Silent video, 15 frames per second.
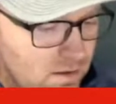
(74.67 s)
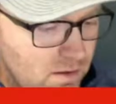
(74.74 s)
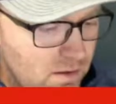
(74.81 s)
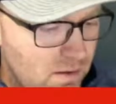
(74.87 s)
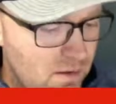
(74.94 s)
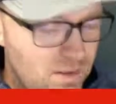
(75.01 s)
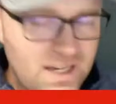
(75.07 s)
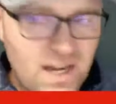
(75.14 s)

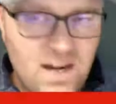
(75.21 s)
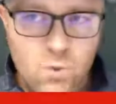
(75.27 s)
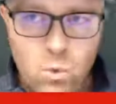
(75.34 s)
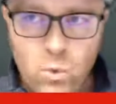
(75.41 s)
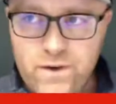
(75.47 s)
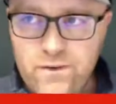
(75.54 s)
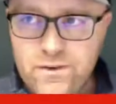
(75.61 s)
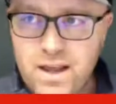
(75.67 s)
it's kind of a
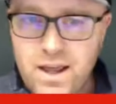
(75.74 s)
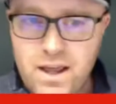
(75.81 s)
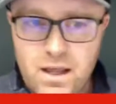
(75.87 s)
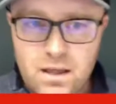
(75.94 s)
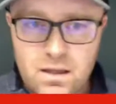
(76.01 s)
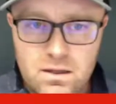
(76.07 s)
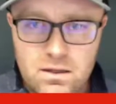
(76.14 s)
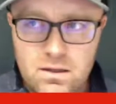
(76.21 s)
weird day.
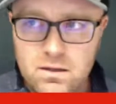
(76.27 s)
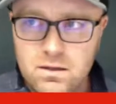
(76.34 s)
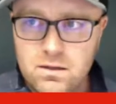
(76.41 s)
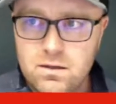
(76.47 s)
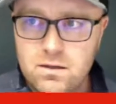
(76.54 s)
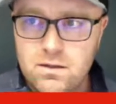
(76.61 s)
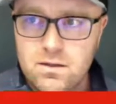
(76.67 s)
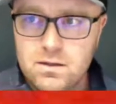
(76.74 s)

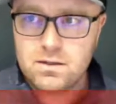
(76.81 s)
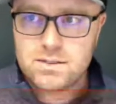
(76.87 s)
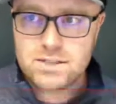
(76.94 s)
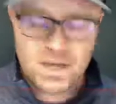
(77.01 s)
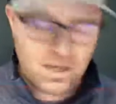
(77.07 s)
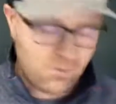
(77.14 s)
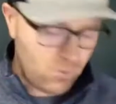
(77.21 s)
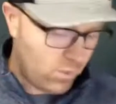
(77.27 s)
It's
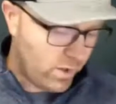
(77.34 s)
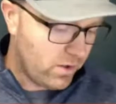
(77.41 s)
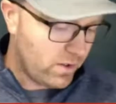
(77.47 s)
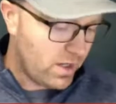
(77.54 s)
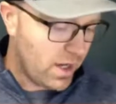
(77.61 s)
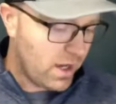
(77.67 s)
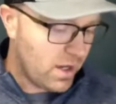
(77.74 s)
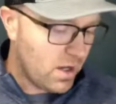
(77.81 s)
kind of a weird
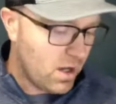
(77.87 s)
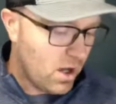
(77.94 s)
day.